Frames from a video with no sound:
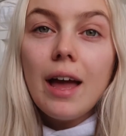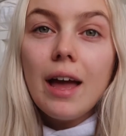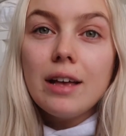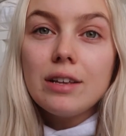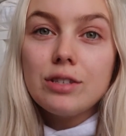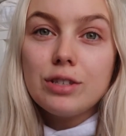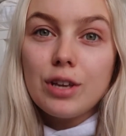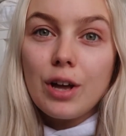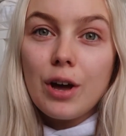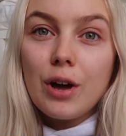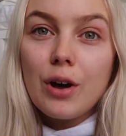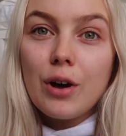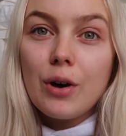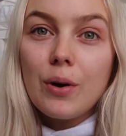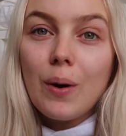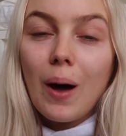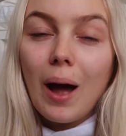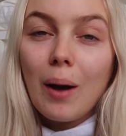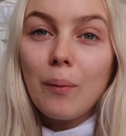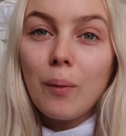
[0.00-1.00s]

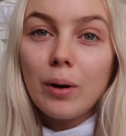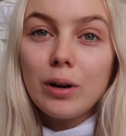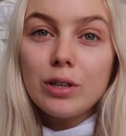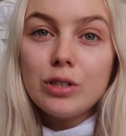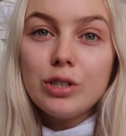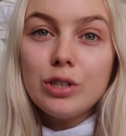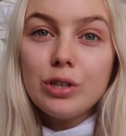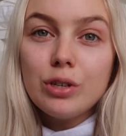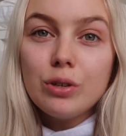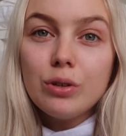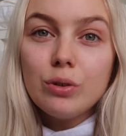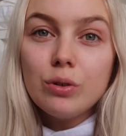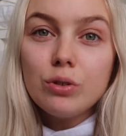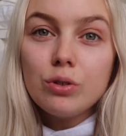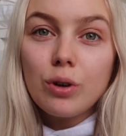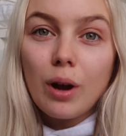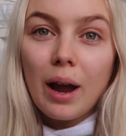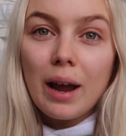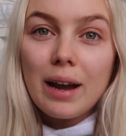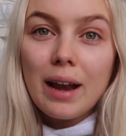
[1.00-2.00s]
So I wanted to
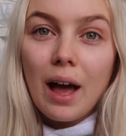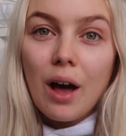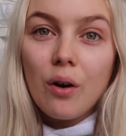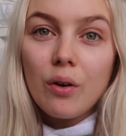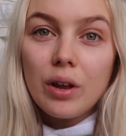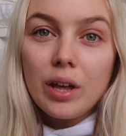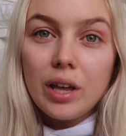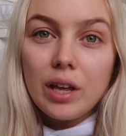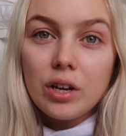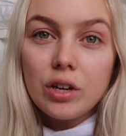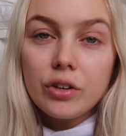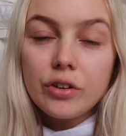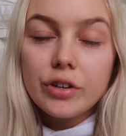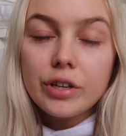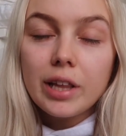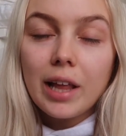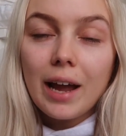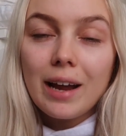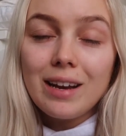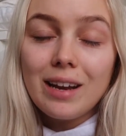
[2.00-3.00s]
try it out in
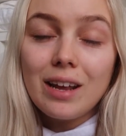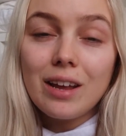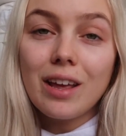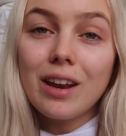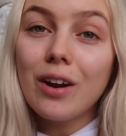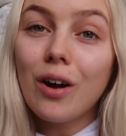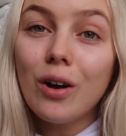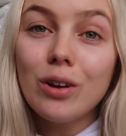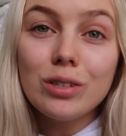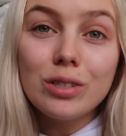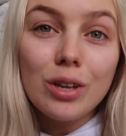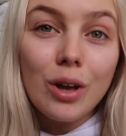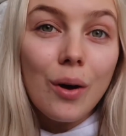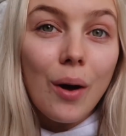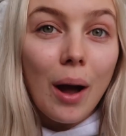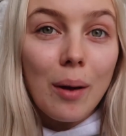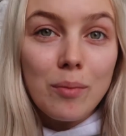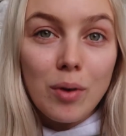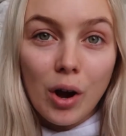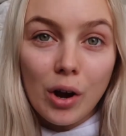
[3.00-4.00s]
good lighting and also
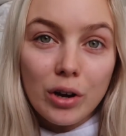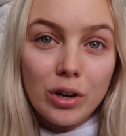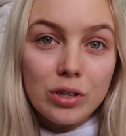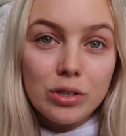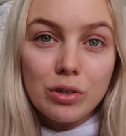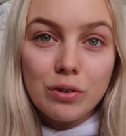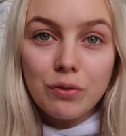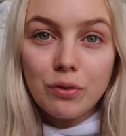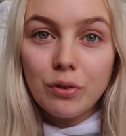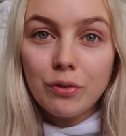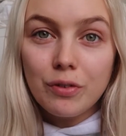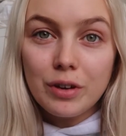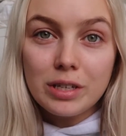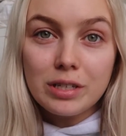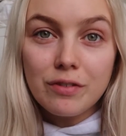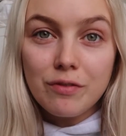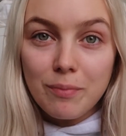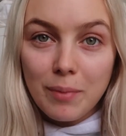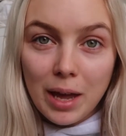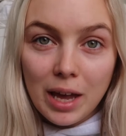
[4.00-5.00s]
I'm not going to do a full face
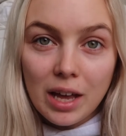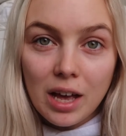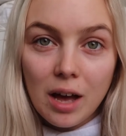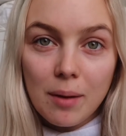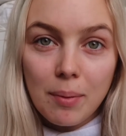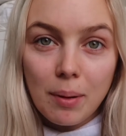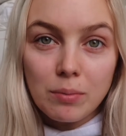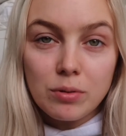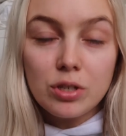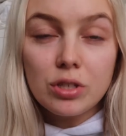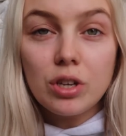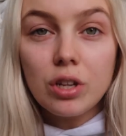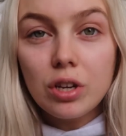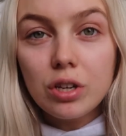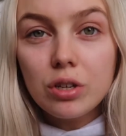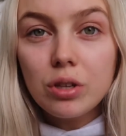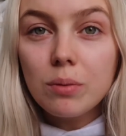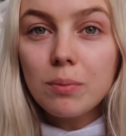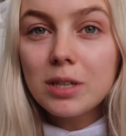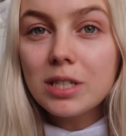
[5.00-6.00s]
of makeup. I'm just going to
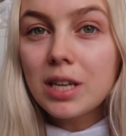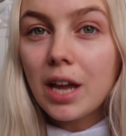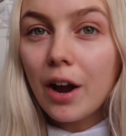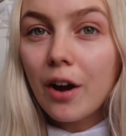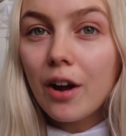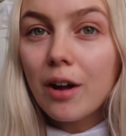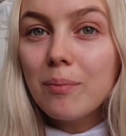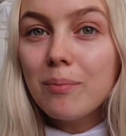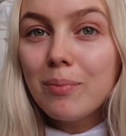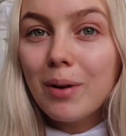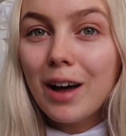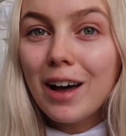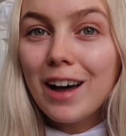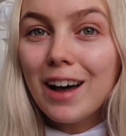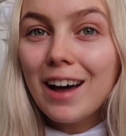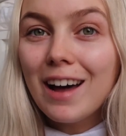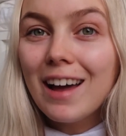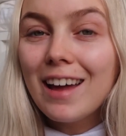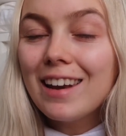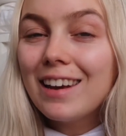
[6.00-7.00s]
do the mascara,
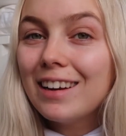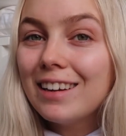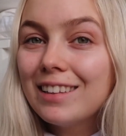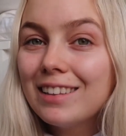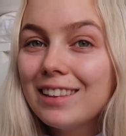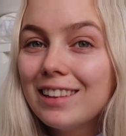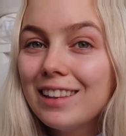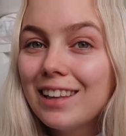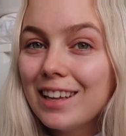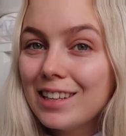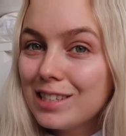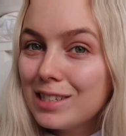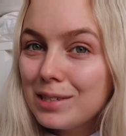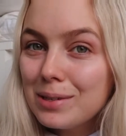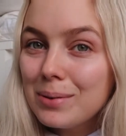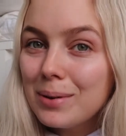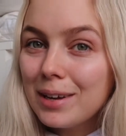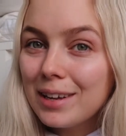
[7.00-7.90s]
but let's do